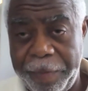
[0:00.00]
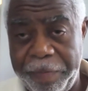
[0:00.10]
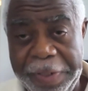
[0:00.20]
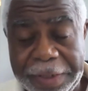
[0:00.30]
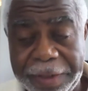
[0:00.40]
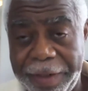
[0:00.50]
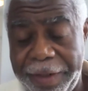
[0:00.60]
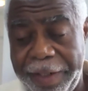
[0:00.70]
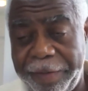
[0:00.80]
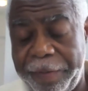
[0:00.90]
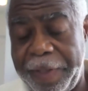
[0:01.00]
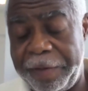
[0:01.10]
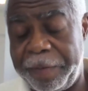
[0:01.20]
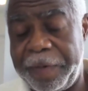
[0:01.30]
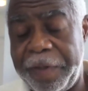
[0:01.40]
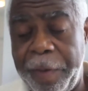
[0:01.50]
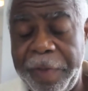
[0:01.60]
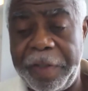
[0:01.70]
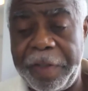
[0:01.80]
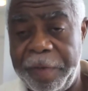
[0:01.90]
meet as as term
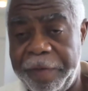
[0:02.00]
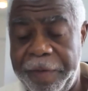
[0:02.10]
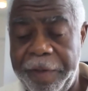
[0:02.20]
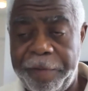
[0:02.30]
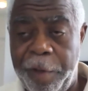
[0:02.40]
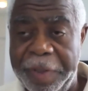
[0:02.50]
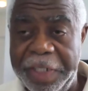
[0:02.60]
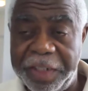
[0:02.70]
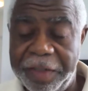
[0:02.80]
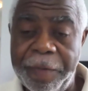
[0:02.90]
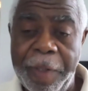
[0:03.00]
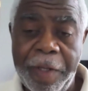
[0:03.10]
in terms of formulation.